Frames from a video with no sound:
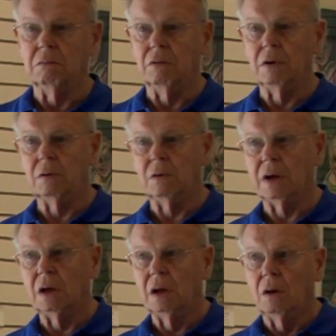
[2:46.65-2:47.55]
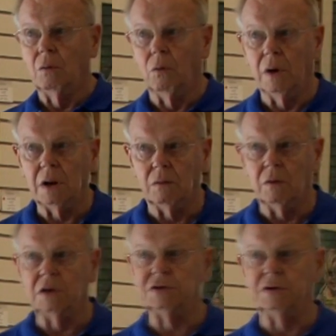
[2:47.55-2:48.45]
When
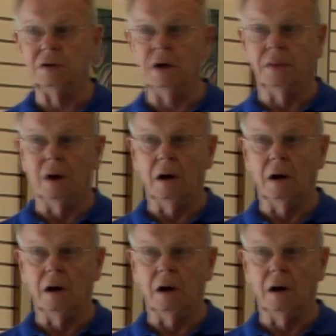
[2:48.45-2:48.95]
is it done?